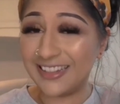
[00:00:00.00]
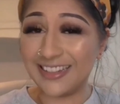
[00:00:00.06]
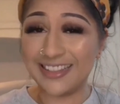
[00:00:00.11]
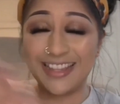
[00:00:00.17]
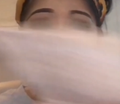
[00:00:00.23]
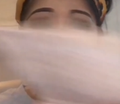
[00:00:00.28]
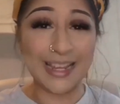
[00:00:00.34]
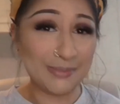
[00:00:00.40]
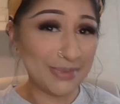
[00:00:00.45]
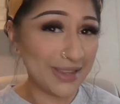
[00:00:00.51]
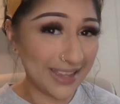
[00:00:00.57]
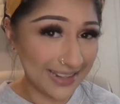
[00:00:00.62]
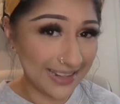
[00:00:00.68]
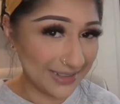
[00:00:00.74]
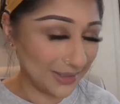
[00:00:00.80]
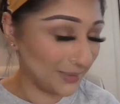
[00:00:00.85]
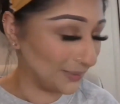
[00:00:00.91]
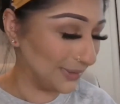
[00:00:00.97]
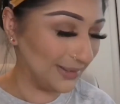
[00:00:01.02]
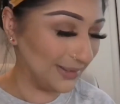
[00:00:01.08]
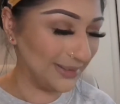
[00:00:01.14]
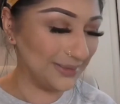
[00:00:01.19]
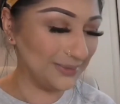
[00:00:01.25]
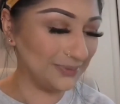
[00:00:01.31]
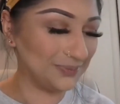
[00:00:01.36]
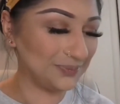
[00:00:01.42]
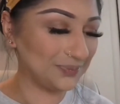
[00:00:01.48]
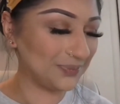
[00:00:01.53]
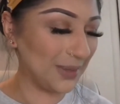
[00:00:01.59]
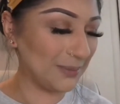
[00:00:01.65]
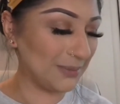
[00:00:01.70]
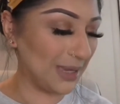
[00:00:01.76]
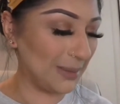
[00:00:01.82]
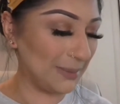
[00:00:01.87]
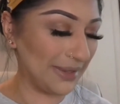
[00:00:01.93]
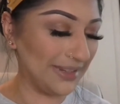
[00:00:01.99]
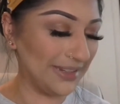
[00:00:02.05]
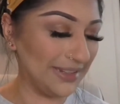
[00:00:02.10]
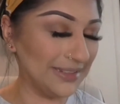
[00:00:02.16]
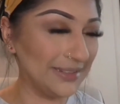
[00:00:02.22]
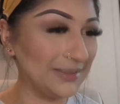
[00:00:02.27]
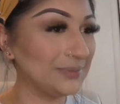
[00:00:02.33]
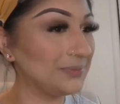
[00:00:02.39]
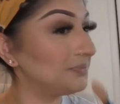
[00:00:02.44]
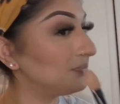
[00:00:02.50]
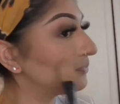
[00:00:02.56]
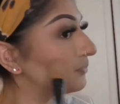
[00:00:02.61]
as the ABH one, in my opinion.